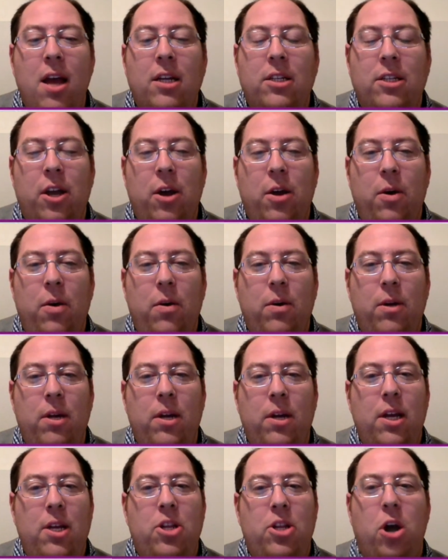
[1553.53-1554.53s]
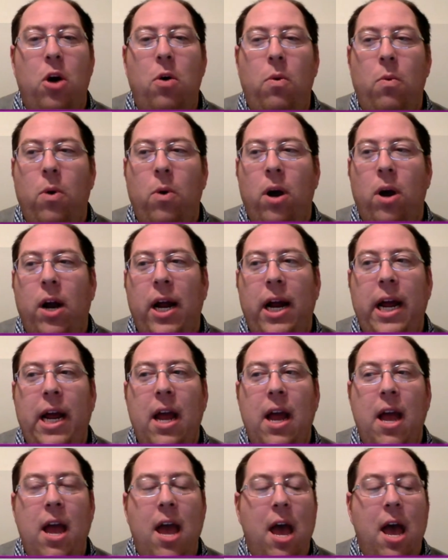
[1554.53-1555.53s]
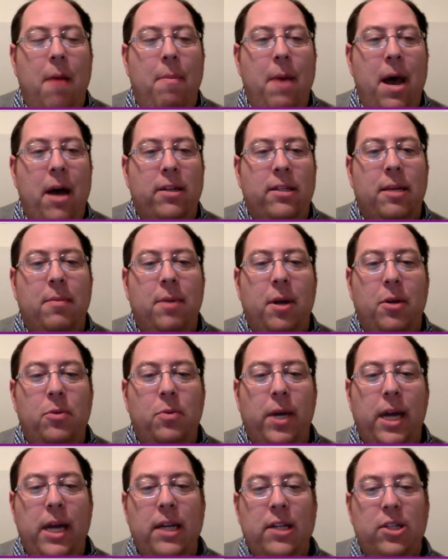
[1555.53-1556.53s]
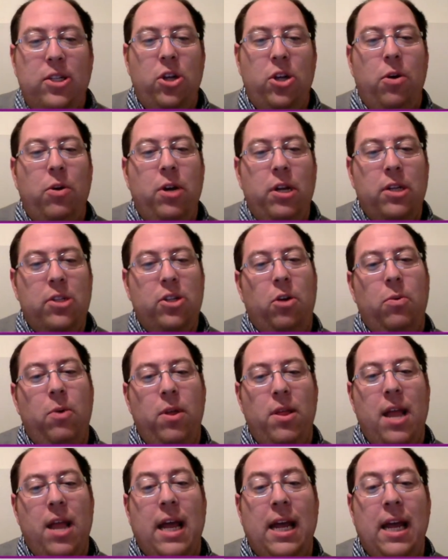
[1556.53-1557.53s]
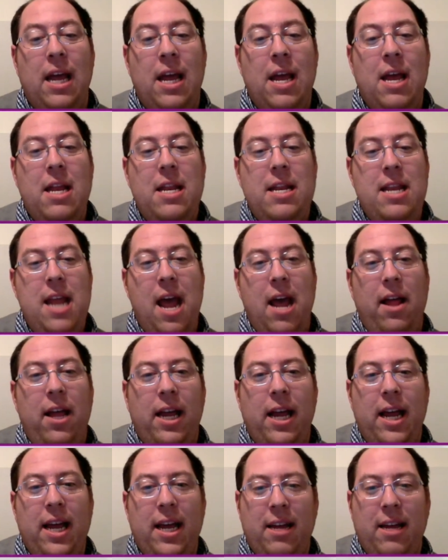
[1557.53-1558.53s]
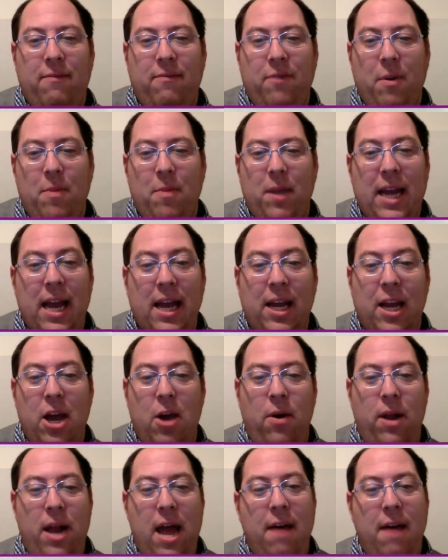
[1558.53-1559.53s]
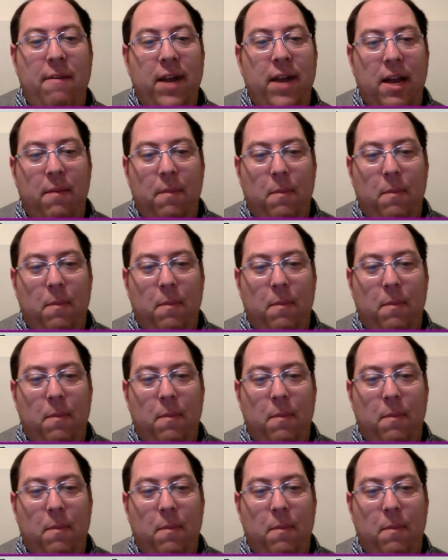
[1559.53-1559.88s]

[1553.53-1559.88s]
So don't worry about, sometimes we get so concerned with like nailing it from the get-go and having it